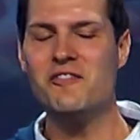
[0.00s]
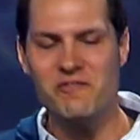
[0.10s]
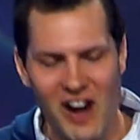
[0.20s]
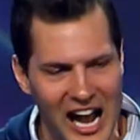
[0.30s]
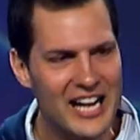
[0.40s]

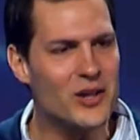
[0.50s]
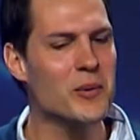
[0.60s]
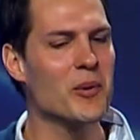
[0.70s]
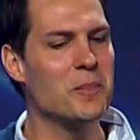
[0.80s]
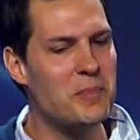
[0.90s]
Finally,
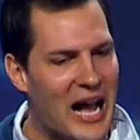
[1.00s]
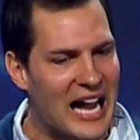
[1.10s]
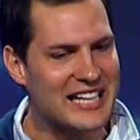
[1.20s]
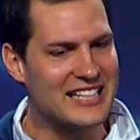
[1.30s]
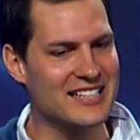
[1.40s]
we're
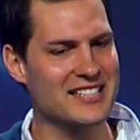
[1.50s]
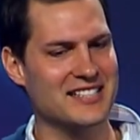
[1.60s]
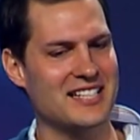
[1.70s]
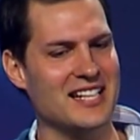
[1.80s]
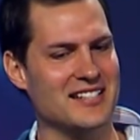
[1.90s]
back in the
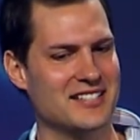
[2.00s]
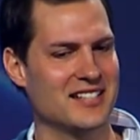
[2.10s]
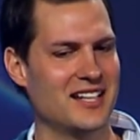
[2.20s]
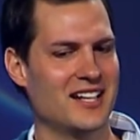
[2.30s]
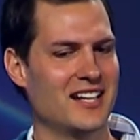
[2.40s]
seat.
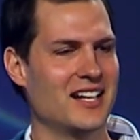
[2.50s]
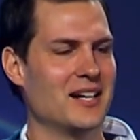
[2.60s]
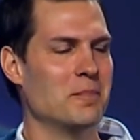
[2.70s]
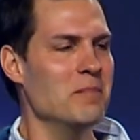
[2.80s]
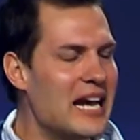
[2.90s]

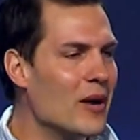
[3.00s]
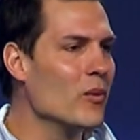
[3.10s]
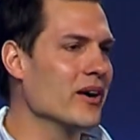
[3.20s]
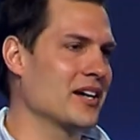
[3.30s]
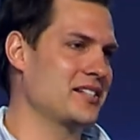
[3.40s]
Man, we
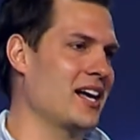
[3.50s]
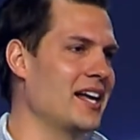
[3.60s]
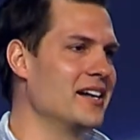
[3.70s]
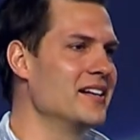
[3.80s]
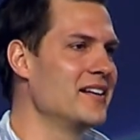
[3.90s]
were
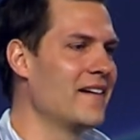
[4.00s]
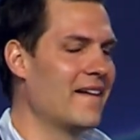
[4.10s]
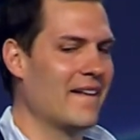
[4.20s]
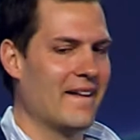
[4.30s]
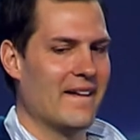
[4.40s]
excited.
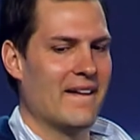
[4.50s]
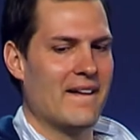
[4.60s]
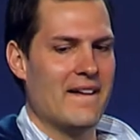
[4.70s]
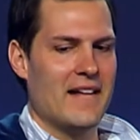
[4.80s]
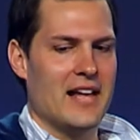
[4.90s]

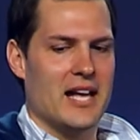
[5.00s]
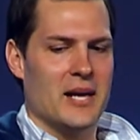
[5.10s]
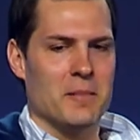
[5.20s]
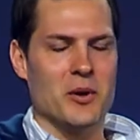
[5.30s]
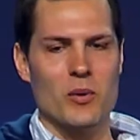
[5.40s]

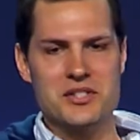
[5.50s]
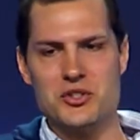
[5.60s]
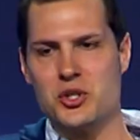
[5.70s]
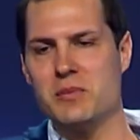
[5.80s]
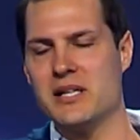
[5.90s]
But it wasn't
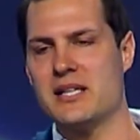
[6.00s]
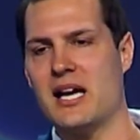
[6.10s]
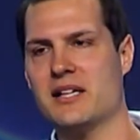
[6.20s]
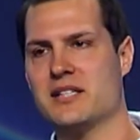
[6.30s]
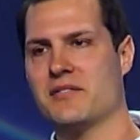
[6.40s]
too many
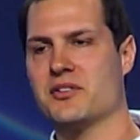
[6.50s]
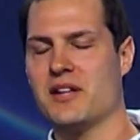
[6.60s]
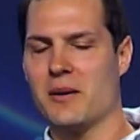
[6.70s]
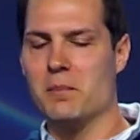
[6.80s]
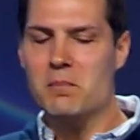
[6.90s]
days after that
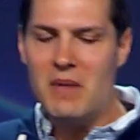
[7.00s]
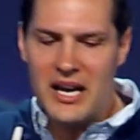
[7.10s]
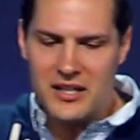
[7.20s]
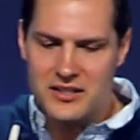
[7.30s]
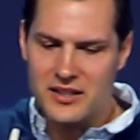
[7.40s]

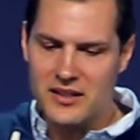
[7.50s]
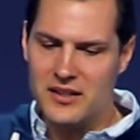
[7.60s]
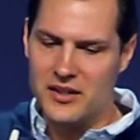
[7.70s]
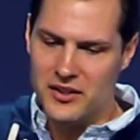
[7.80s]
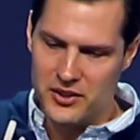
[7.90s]
amazing
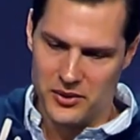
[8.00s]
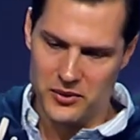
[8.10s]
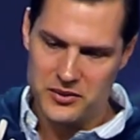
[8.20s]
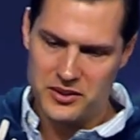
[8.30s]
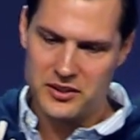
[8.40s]

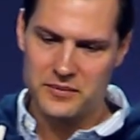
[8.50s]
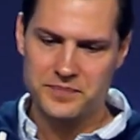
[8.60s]
news